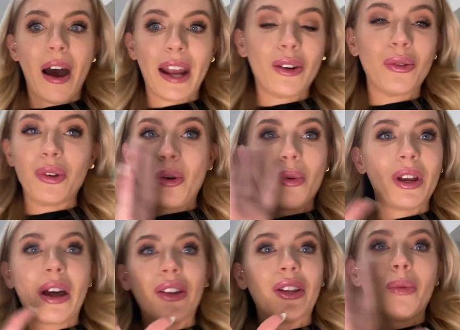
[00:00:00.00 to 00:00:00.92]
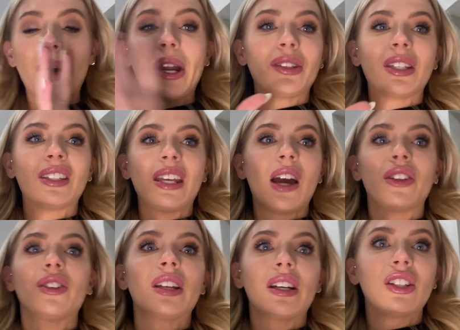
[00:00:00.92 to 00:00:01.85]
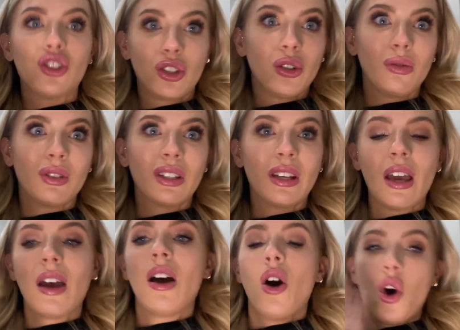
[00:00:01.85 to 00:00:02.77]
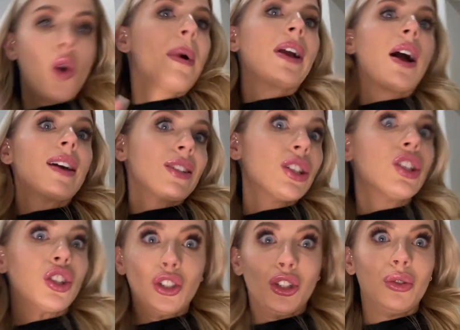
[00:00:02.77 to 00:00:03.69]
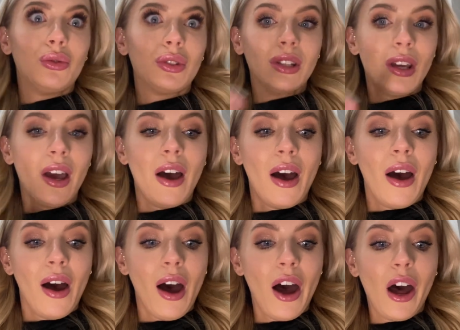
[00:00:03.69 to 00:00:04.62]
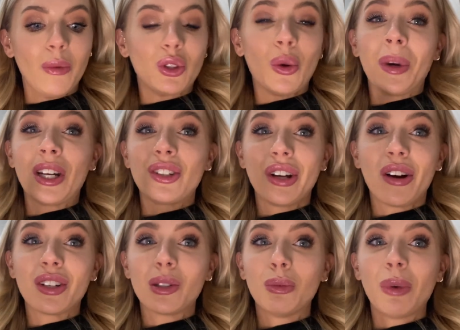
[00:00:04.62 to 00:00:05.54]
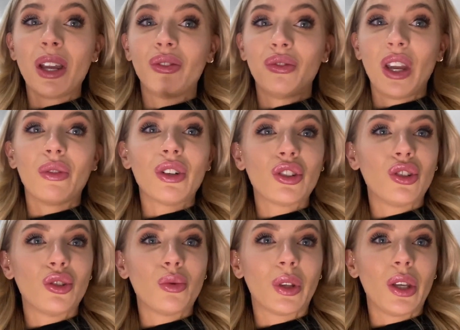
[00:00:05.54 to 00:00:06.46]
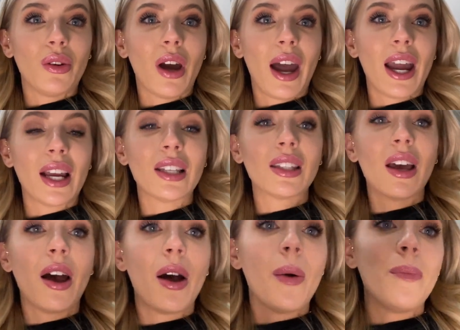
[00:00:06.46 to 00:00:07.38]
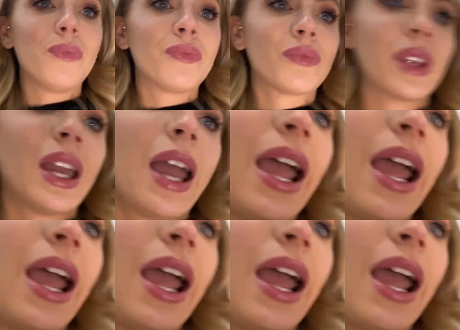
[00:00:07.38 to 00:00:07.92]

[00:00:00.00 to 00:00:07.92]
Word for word: I don't know what, other, what else to say other than shoes. Oh my gosh, shoes. Um, so I'm gonna share some of my favorite shoes with you guys. Um, I